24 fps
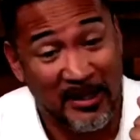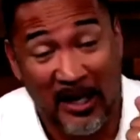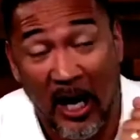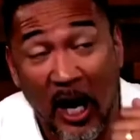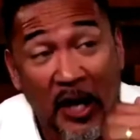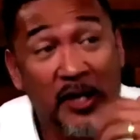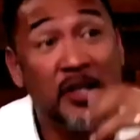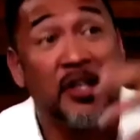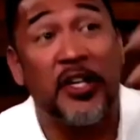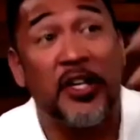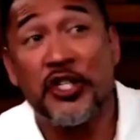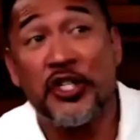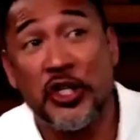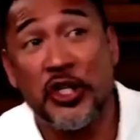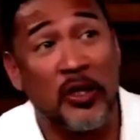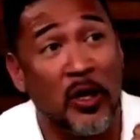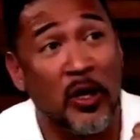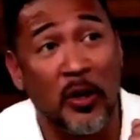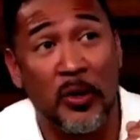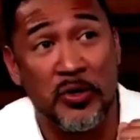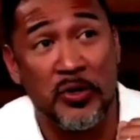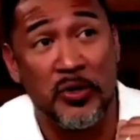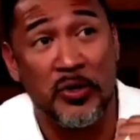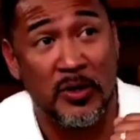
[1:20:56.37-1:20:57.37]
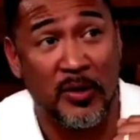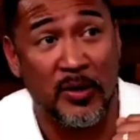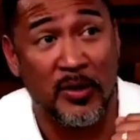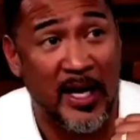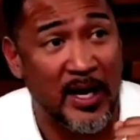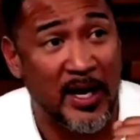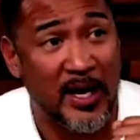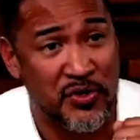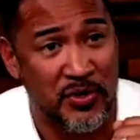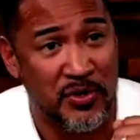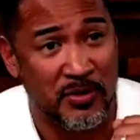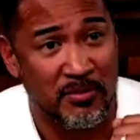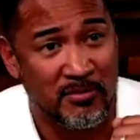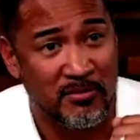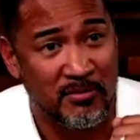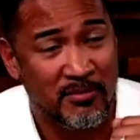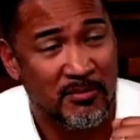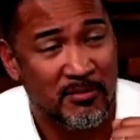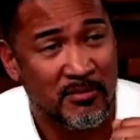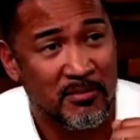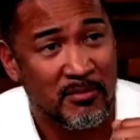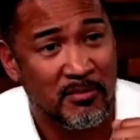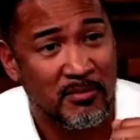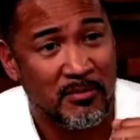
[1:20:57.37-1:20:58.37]
undisclosed location
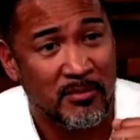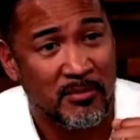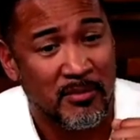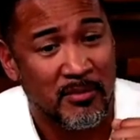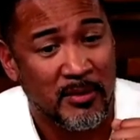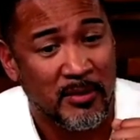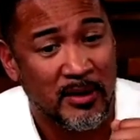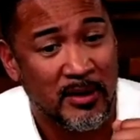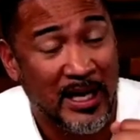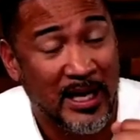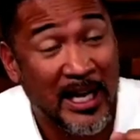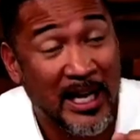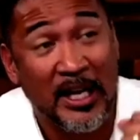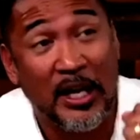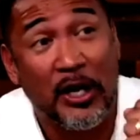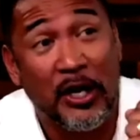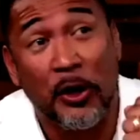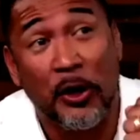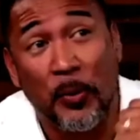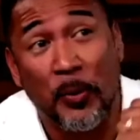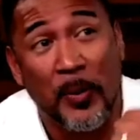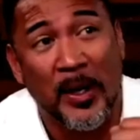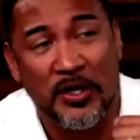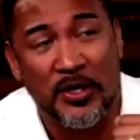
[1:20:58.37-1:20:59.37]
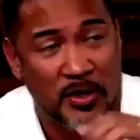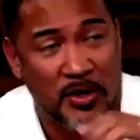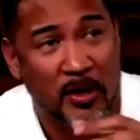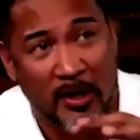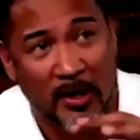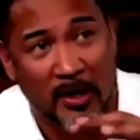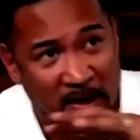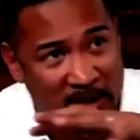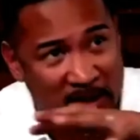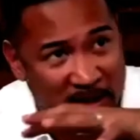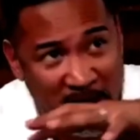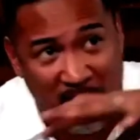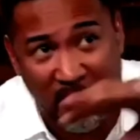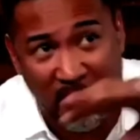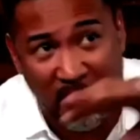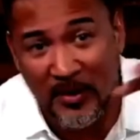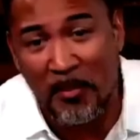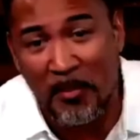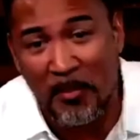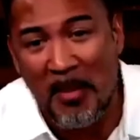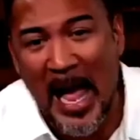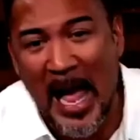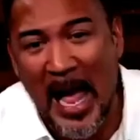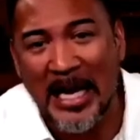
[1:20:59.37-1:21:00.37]
in an arena. It's called, it's called the
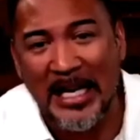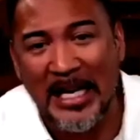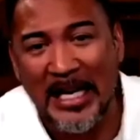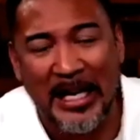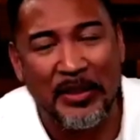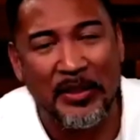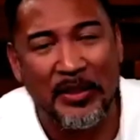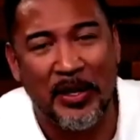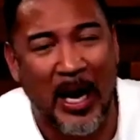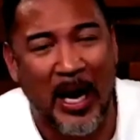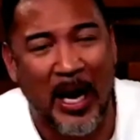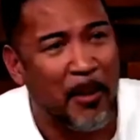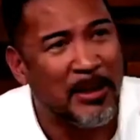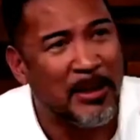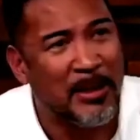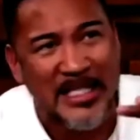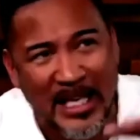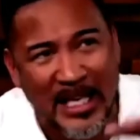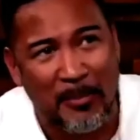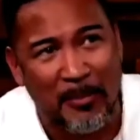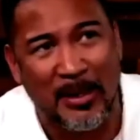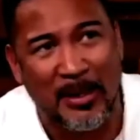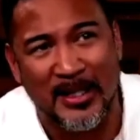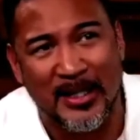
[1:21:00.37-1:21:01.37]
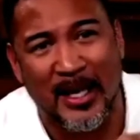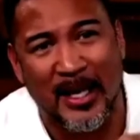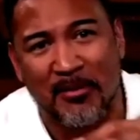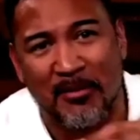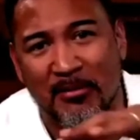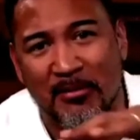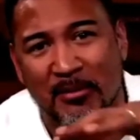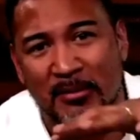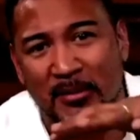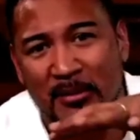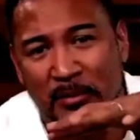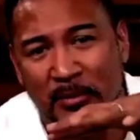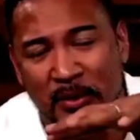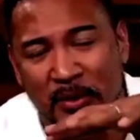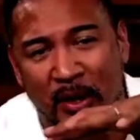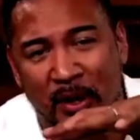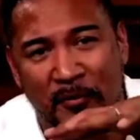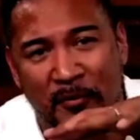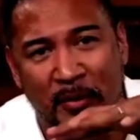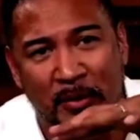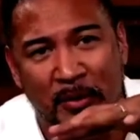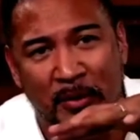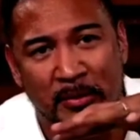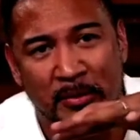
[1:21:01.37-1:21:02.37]
man in the, I'm excited about that.
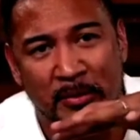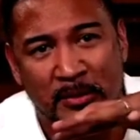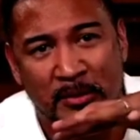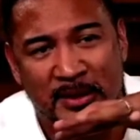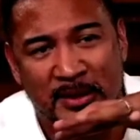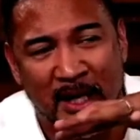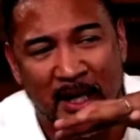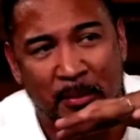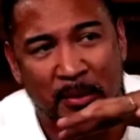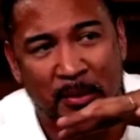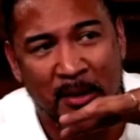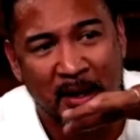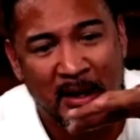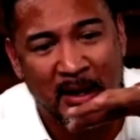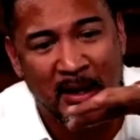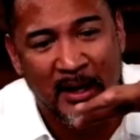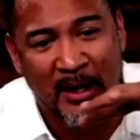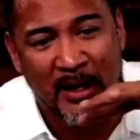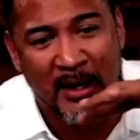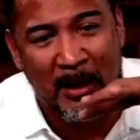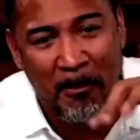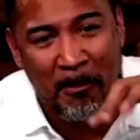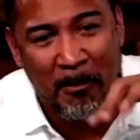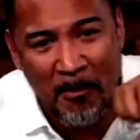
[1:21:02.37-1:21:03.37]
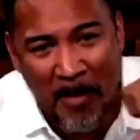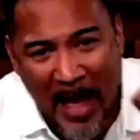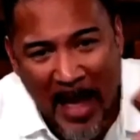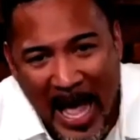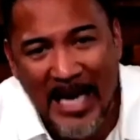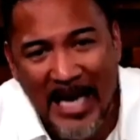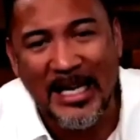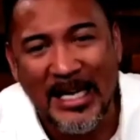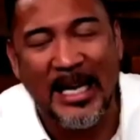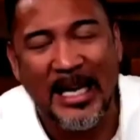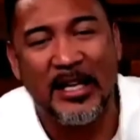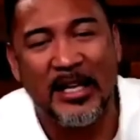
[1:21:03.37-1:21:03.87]
Rodolfo Sable, man